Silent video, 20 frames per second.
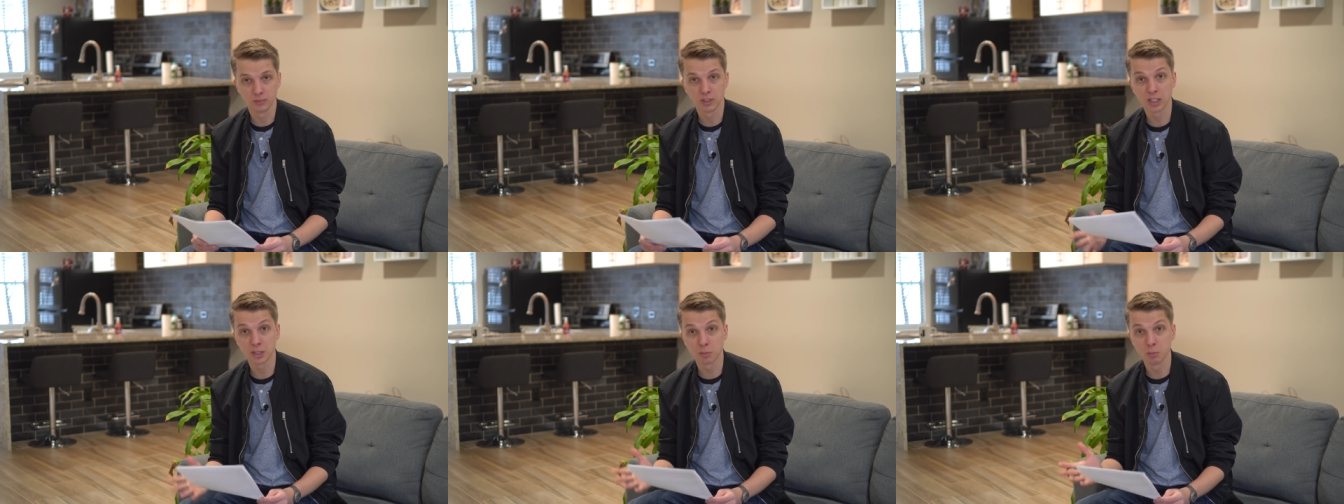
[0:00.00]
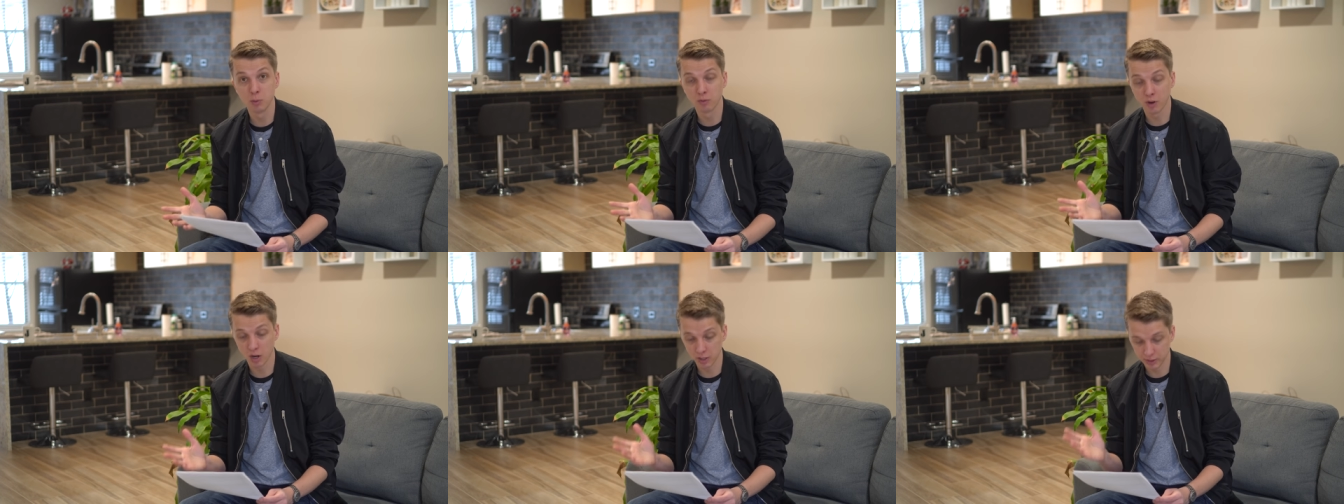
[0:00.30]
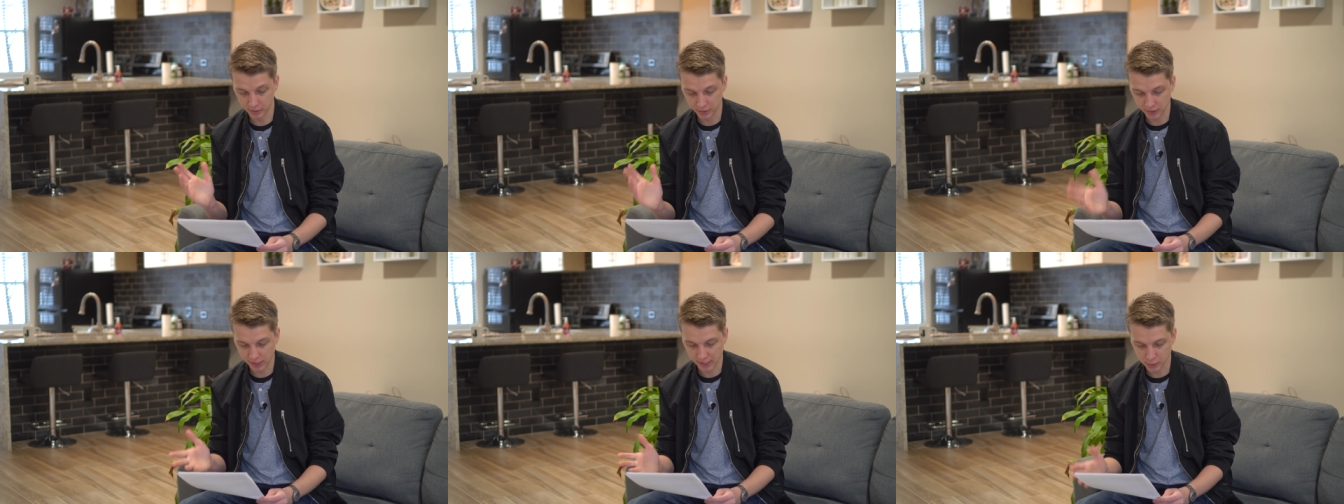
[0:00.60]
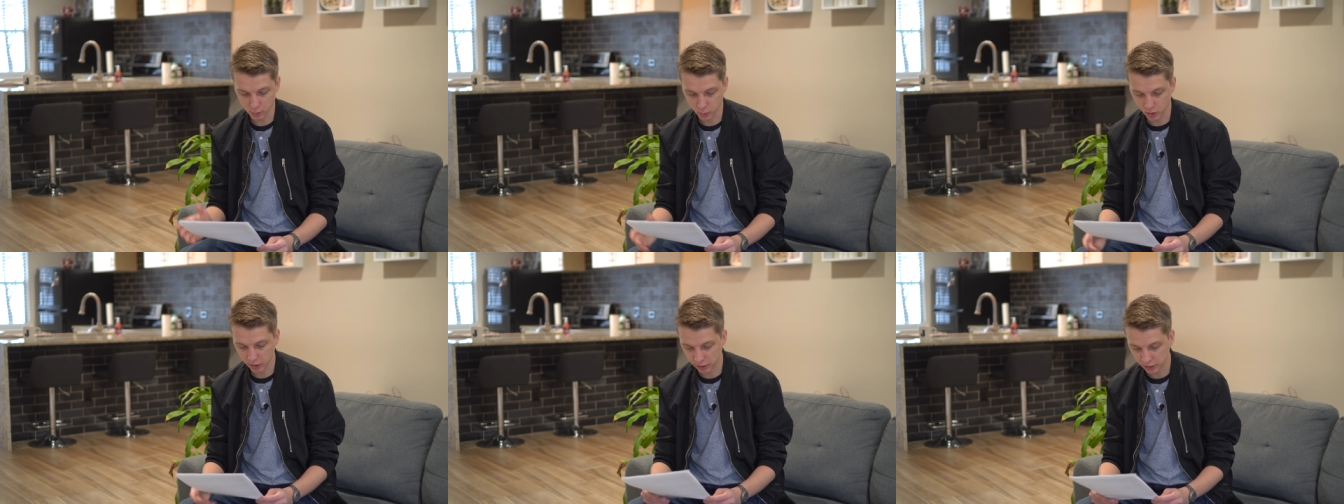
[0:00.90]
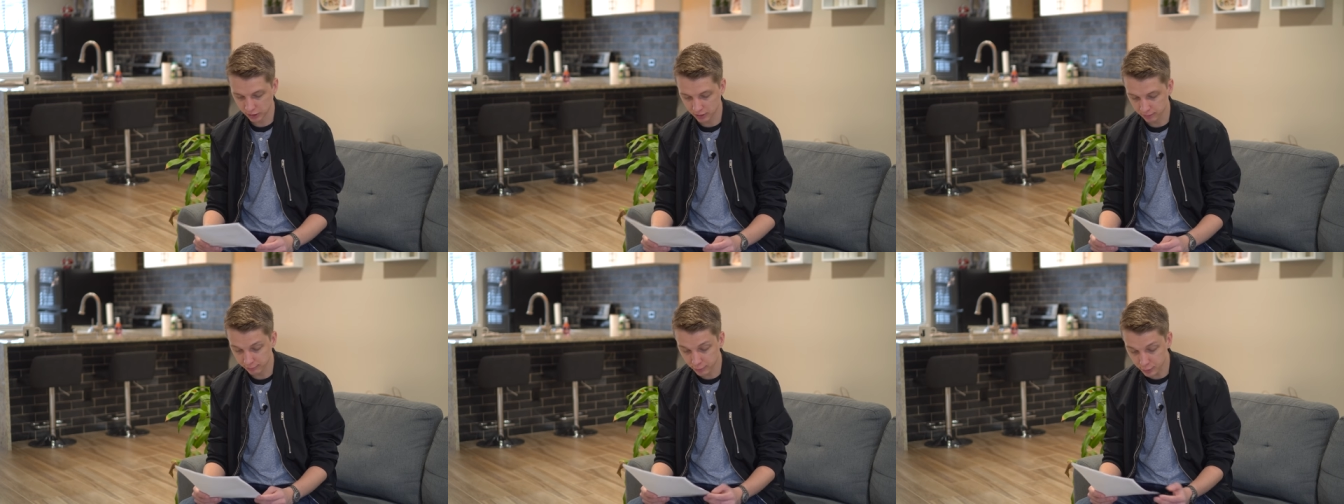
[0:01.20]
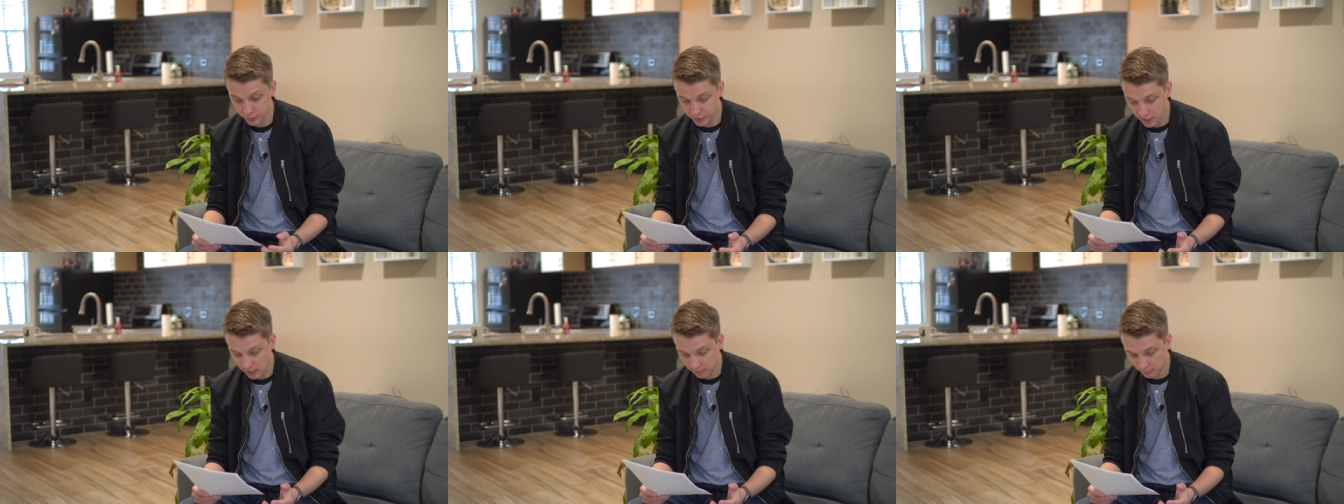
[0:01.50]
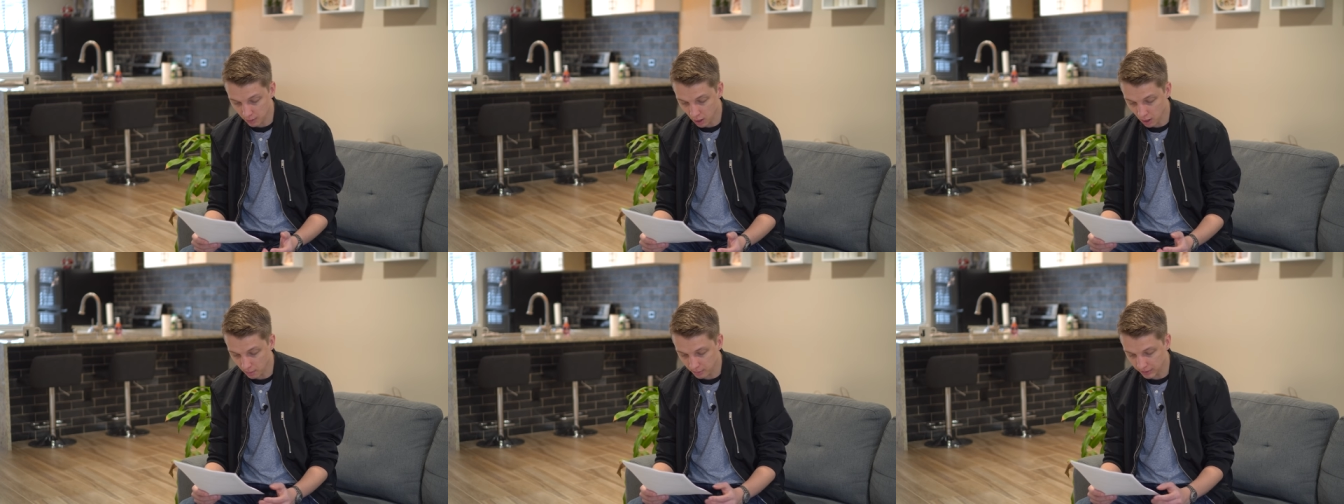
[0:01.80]
Let's move on to the next question. First
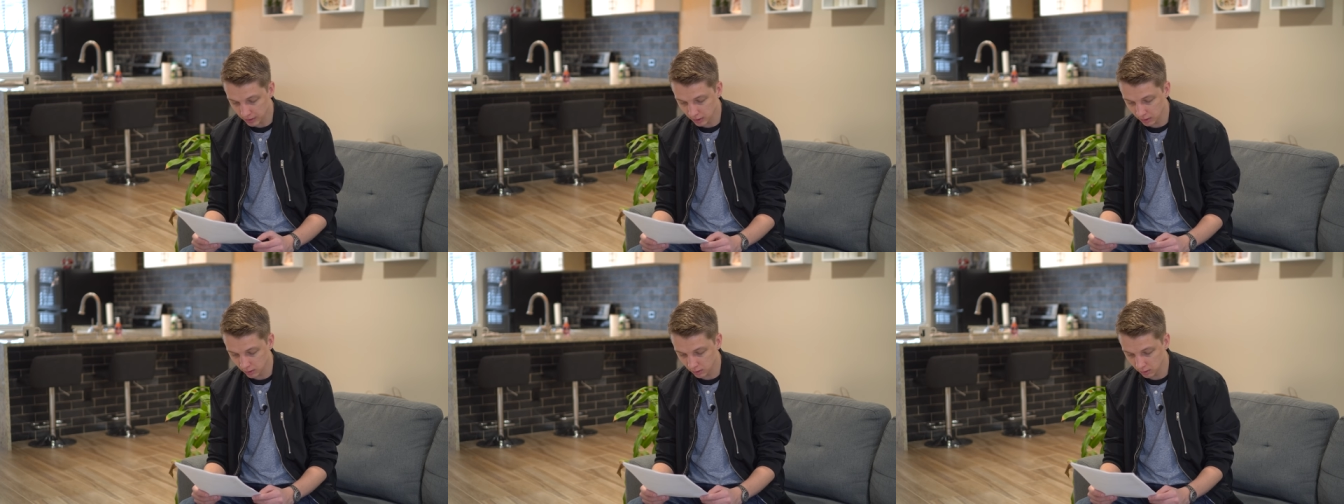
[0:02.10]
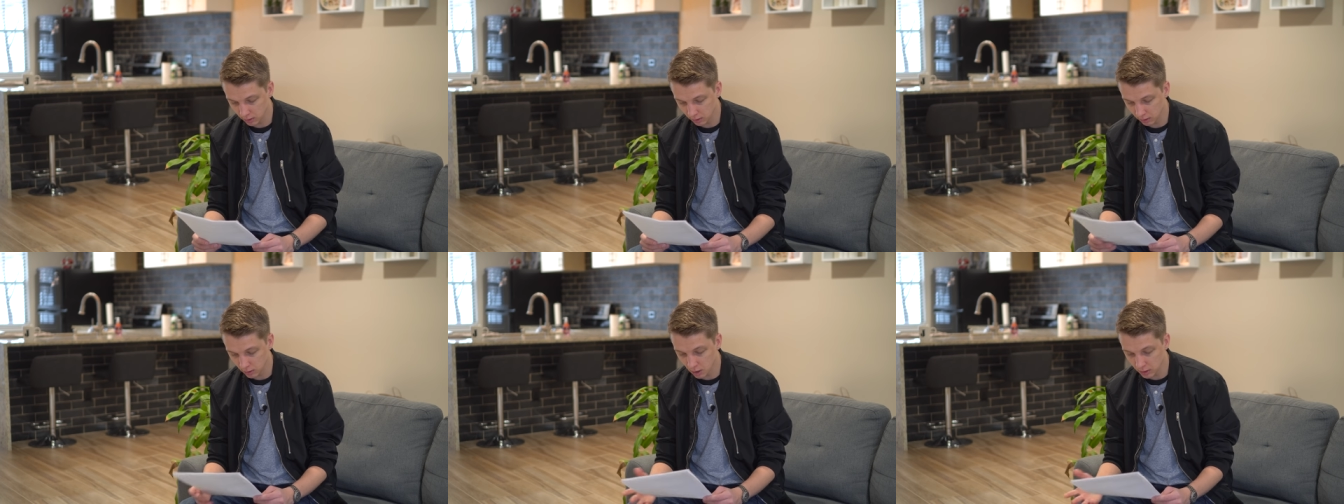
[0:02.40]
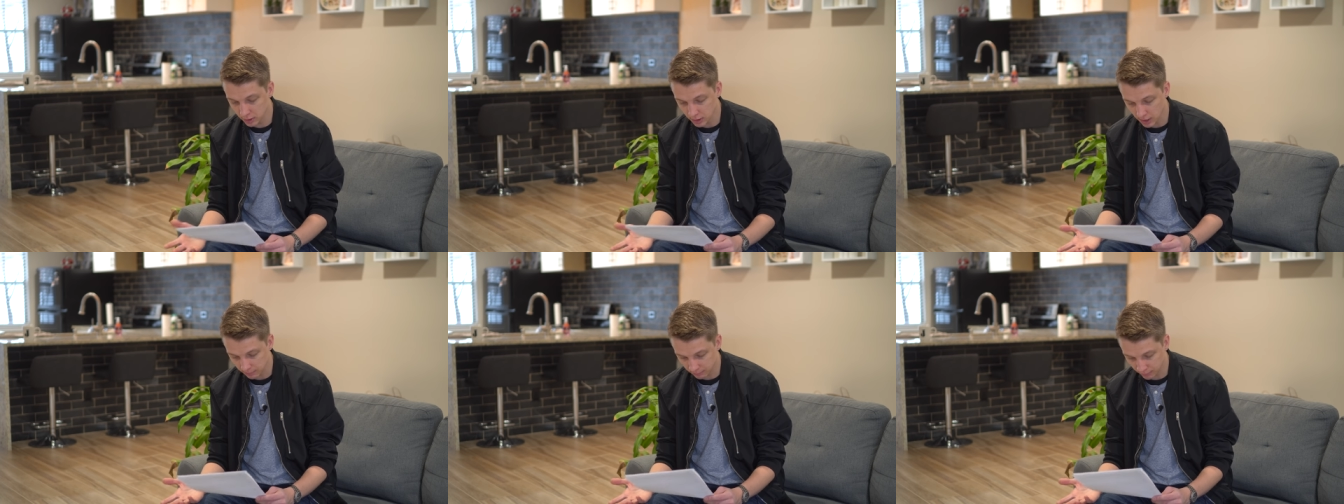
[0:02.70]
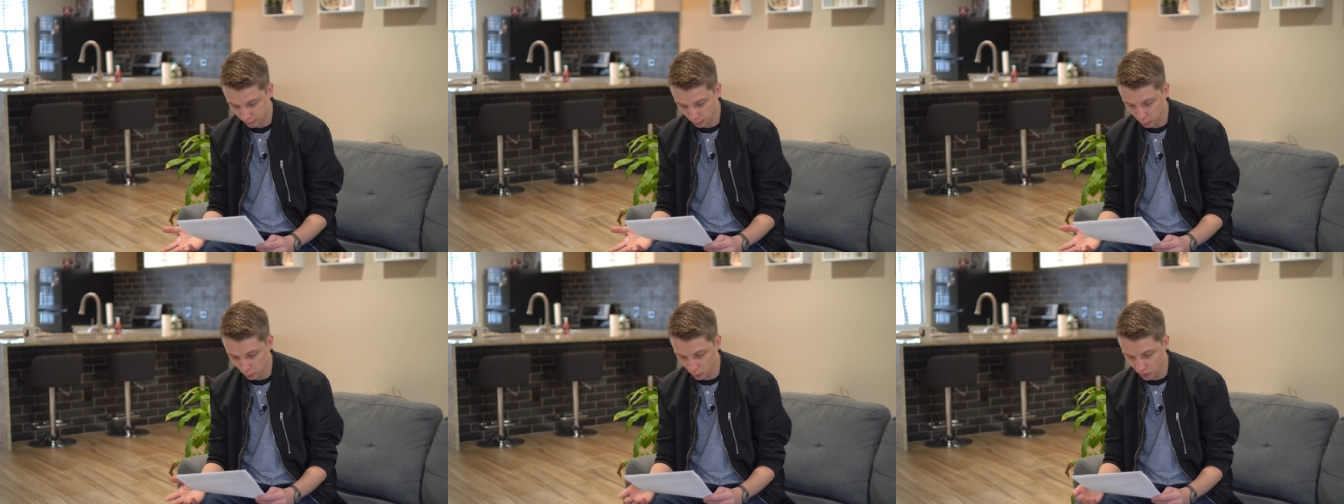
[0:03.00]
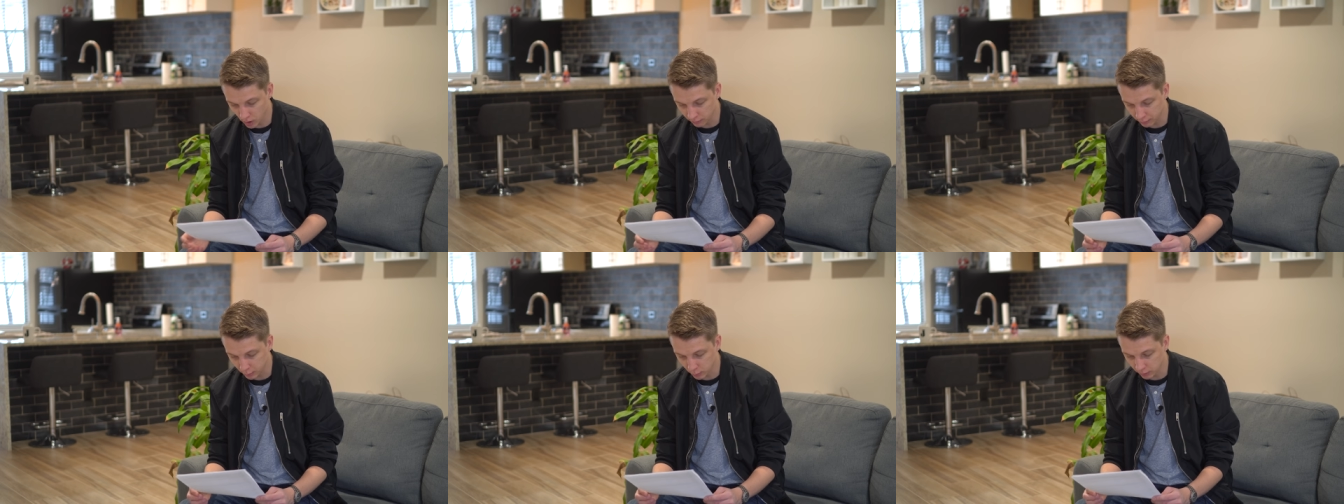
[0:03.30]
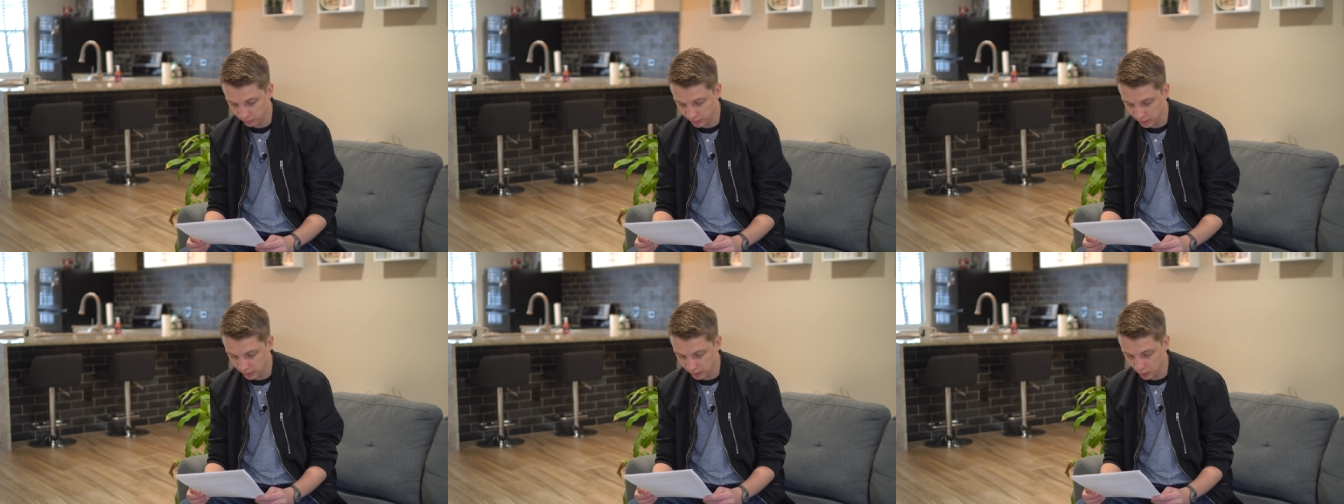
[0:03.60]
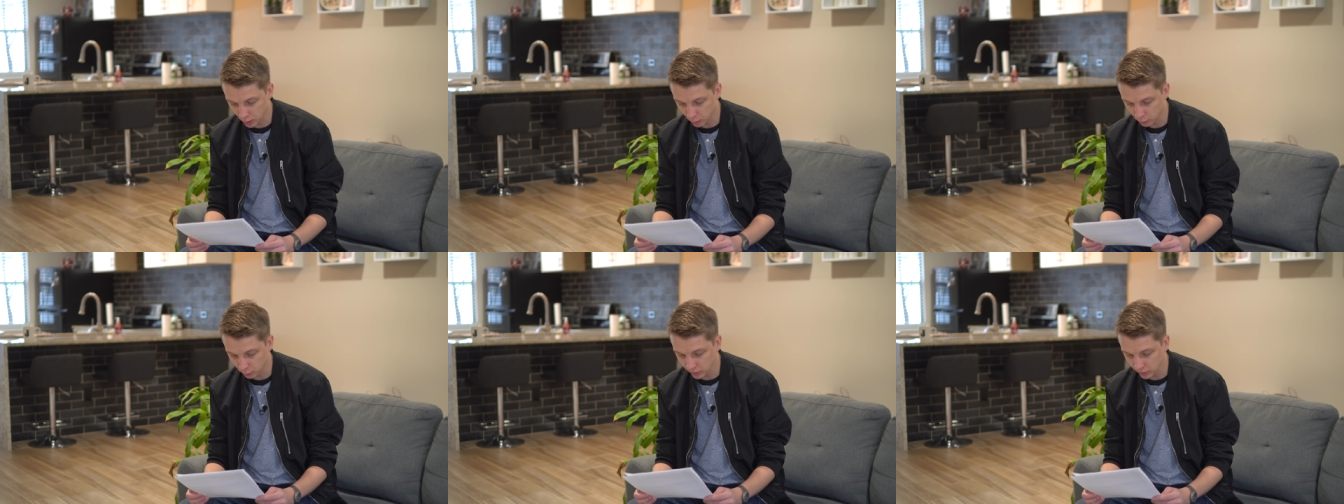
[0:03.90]
time comment here, long time viewer of your video.